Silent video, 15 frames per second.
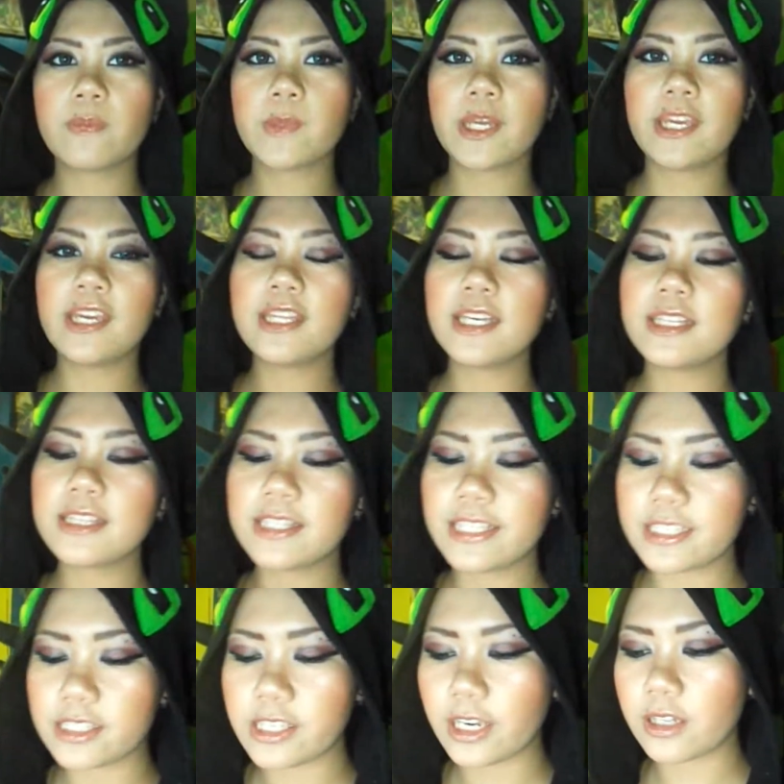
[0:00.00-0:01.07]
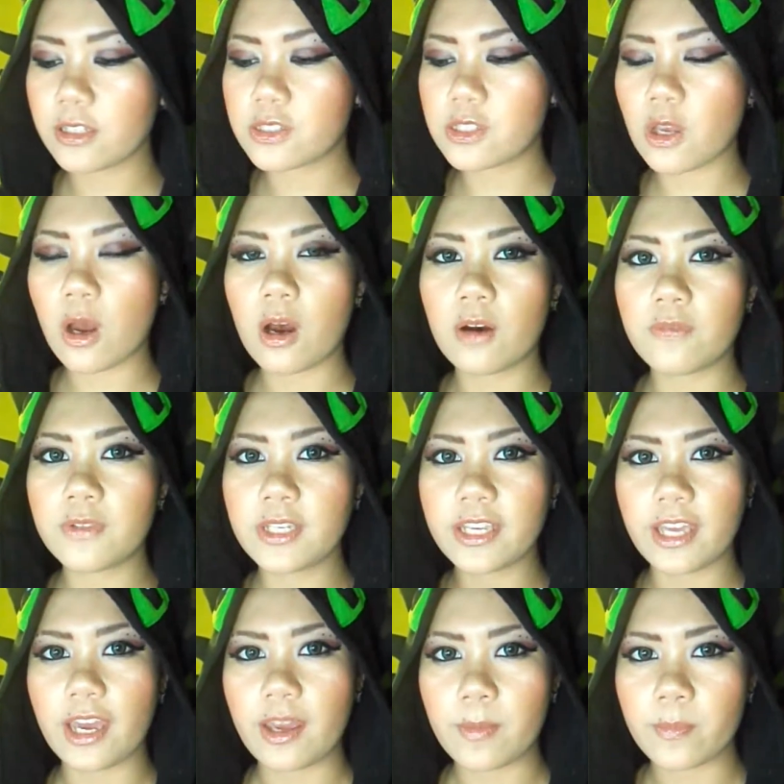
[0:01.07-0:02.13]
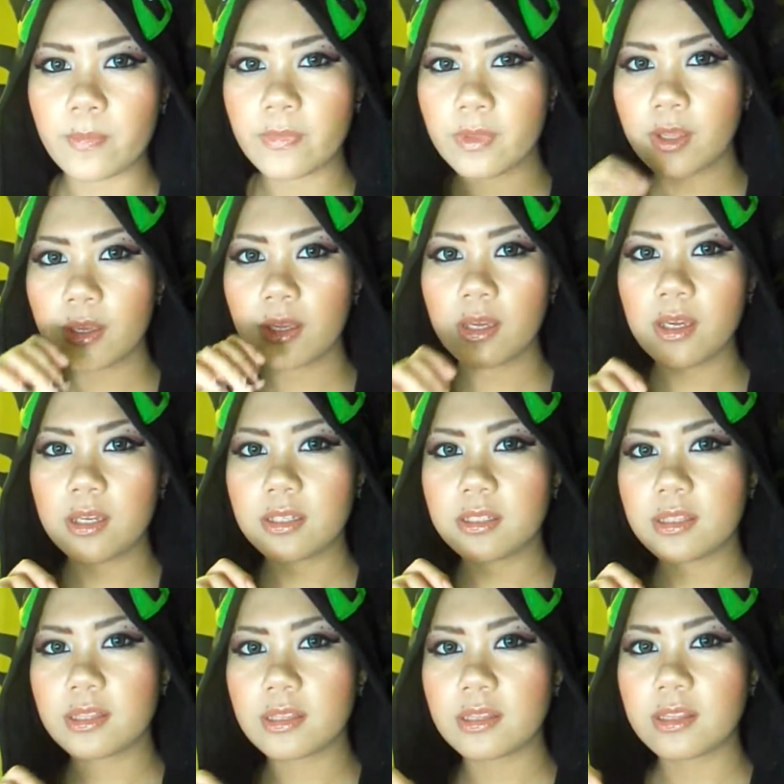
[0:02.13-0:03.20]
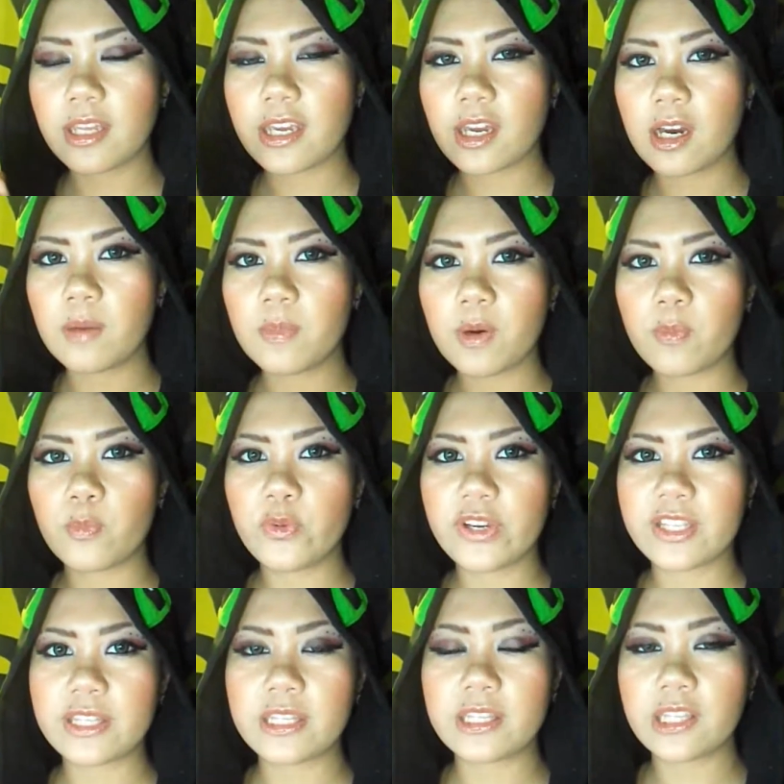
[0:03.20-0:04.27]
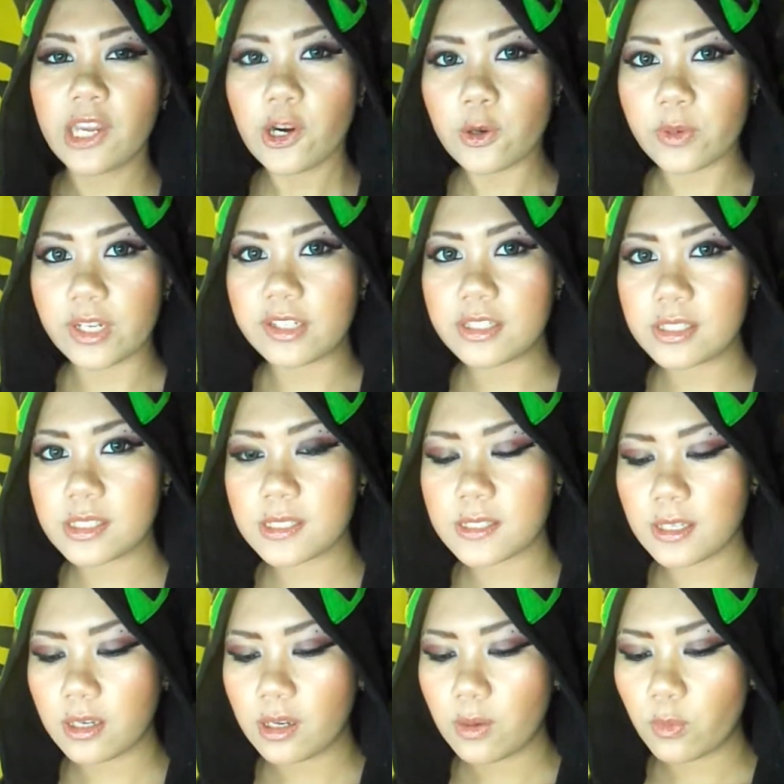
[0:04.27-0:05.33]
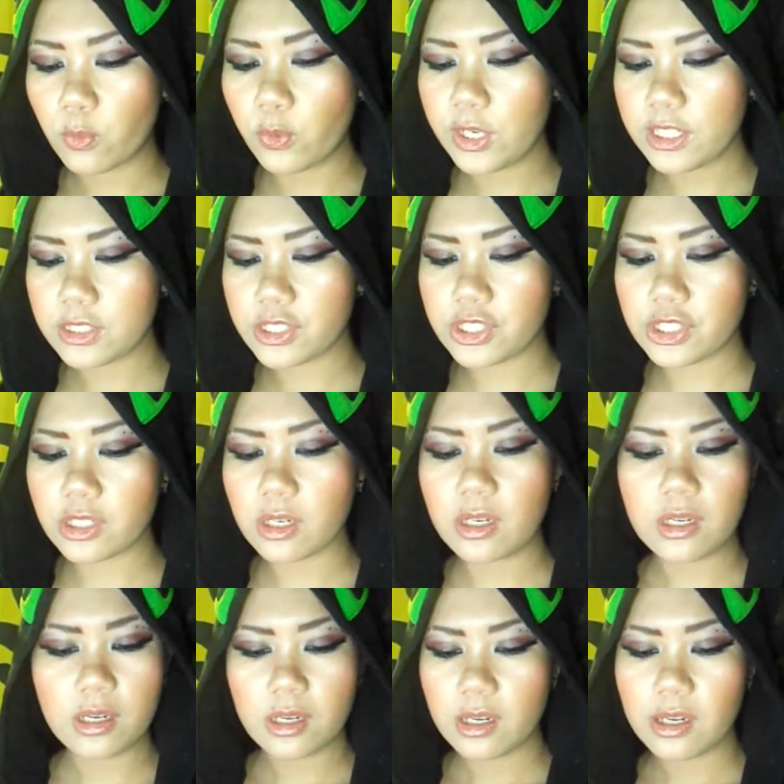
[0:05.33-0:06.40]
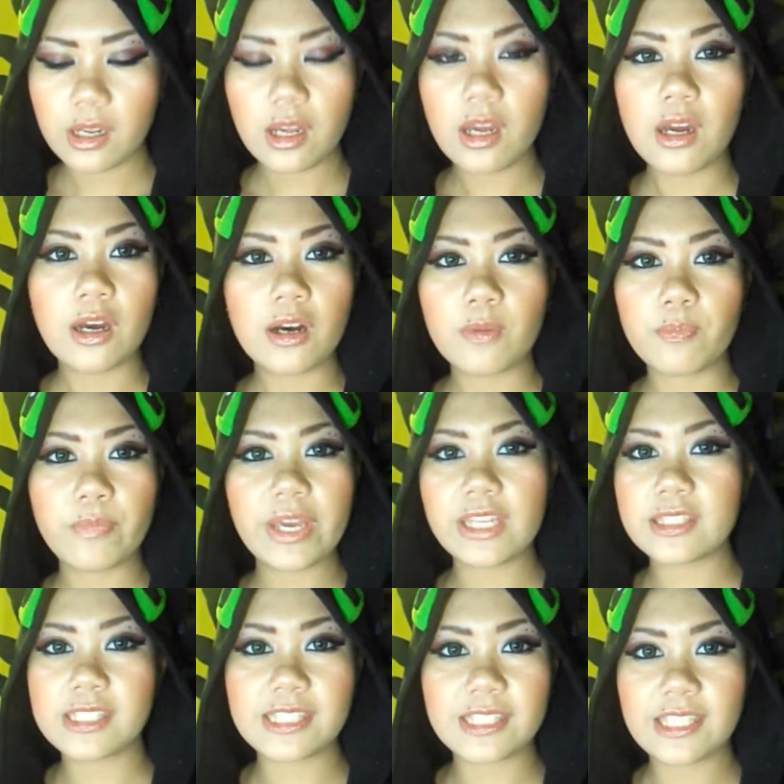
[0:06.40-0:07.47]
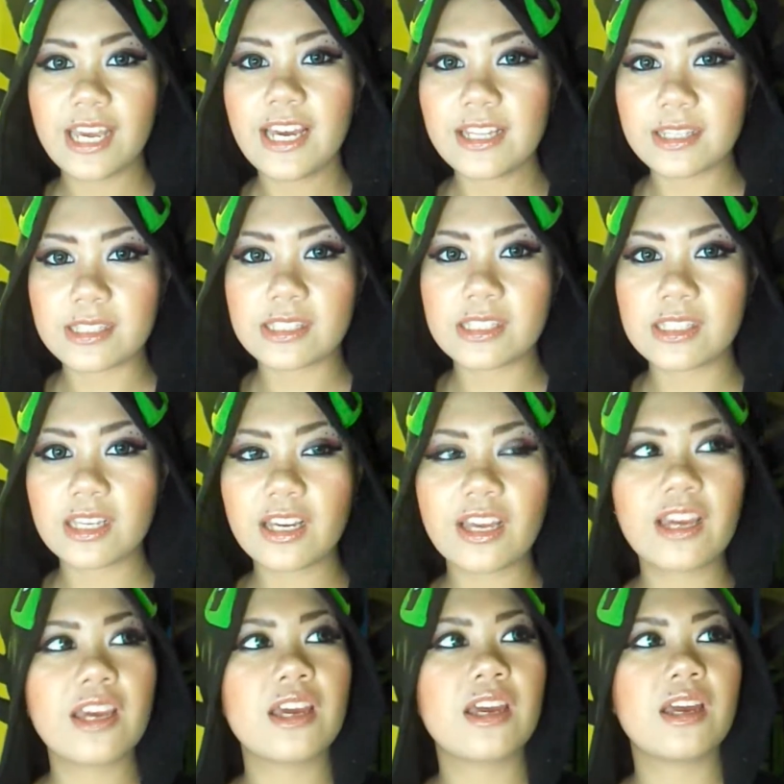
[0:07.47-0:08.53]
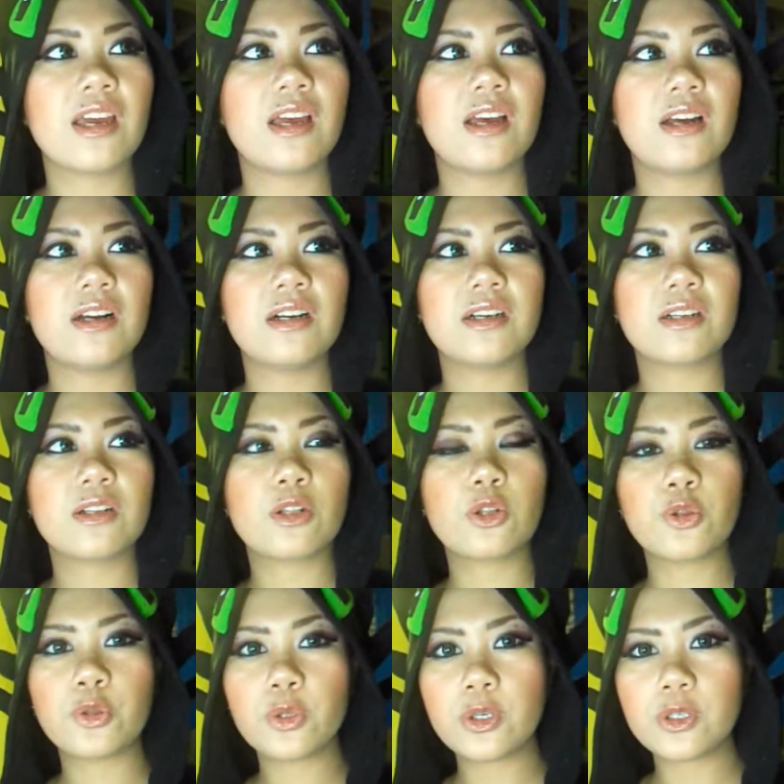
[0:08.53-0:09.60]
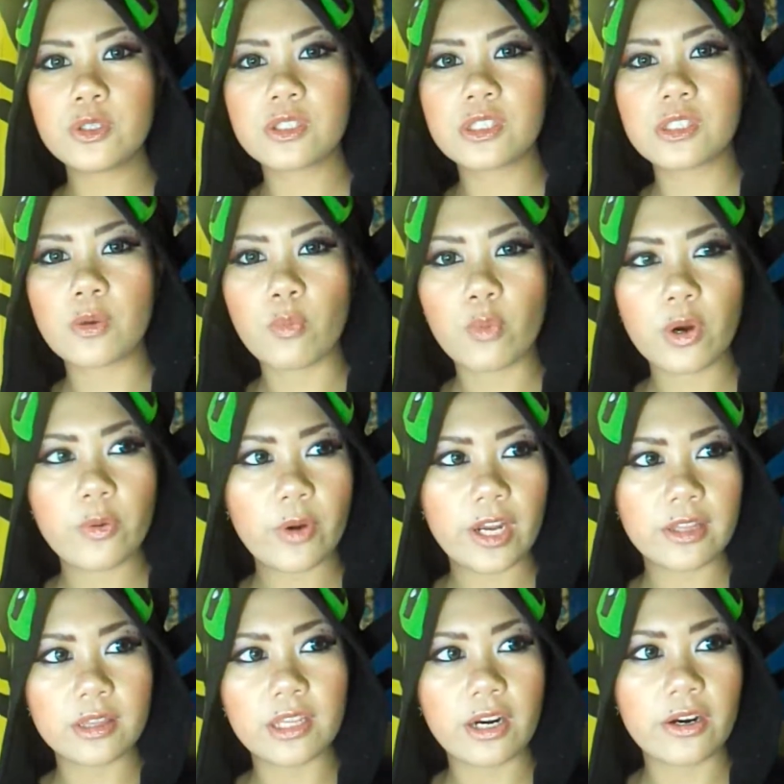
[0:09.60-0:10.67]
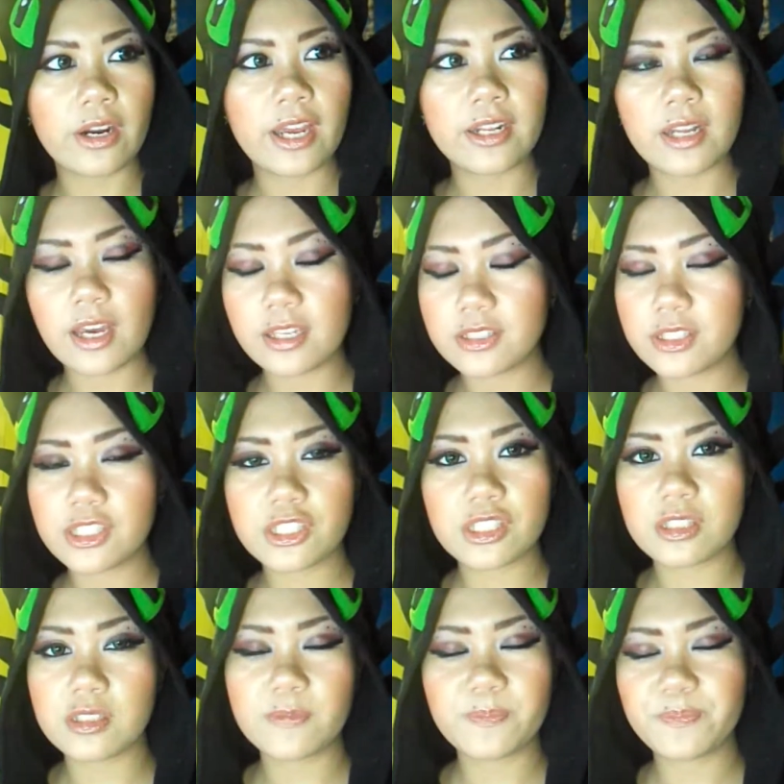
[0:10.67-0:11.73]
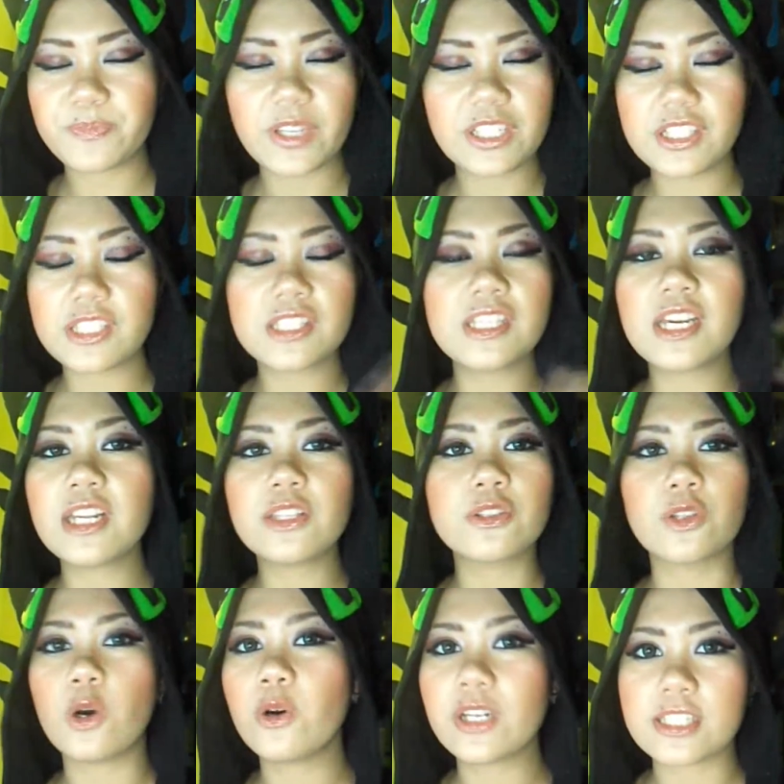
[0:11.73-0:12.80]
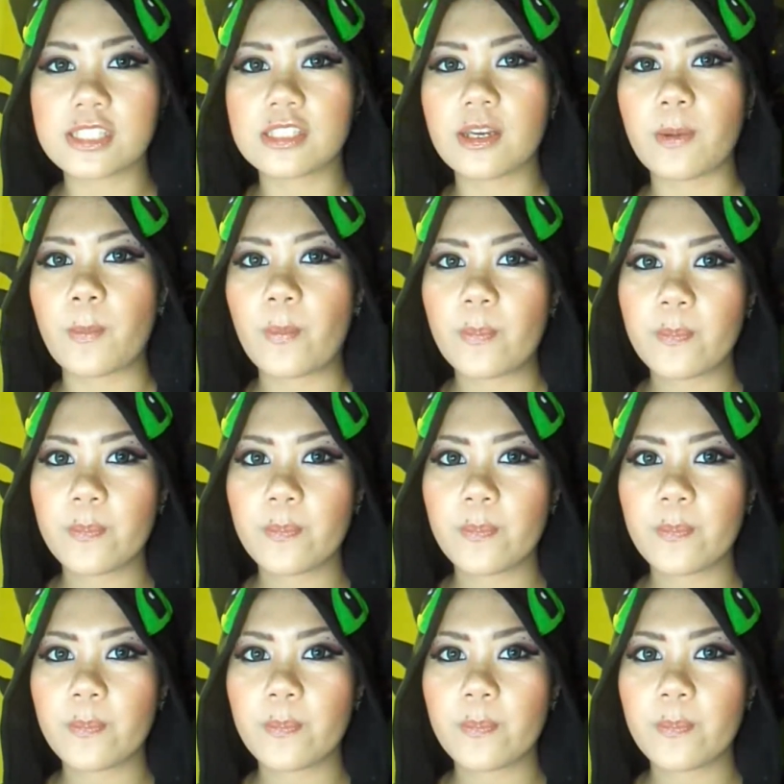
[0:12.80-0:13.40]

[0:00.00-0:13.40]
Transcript: from the hidden details of the game, they come up with theories which made sense. Like, clues were right there, and I just I just didn't notice them.